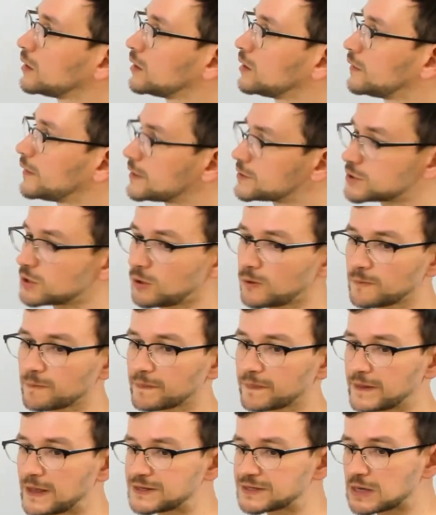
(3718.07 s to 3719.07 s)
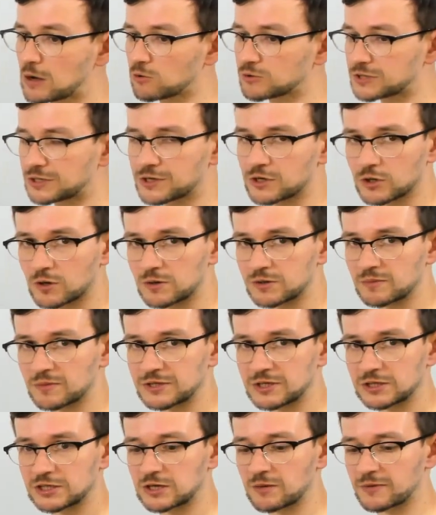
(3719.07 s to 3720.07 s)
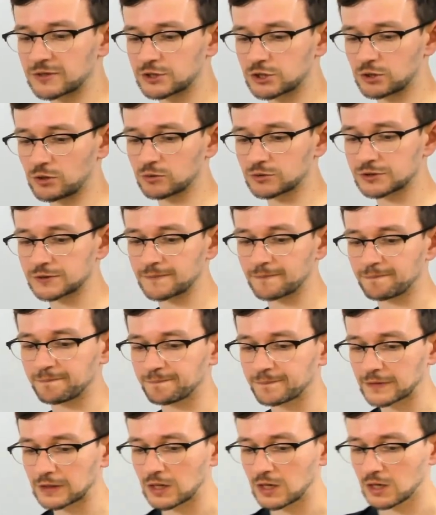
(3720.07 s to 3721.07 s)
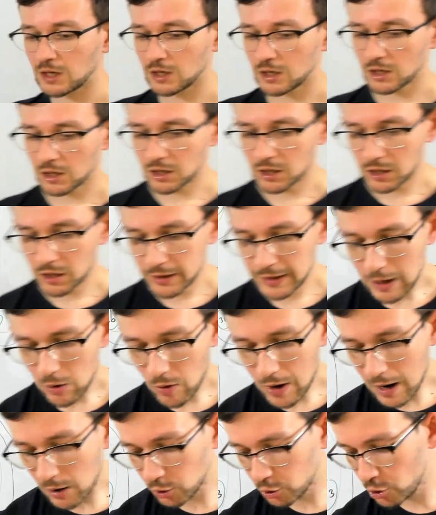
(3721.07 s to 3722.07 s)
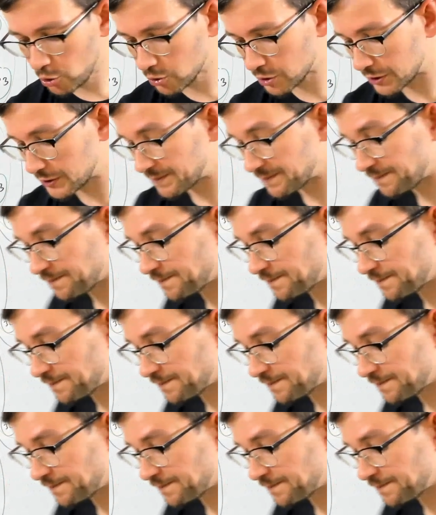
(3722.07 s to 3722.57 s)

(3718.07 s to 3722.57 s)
That's all. That's how centroid decomposition looks. Now, how to use it?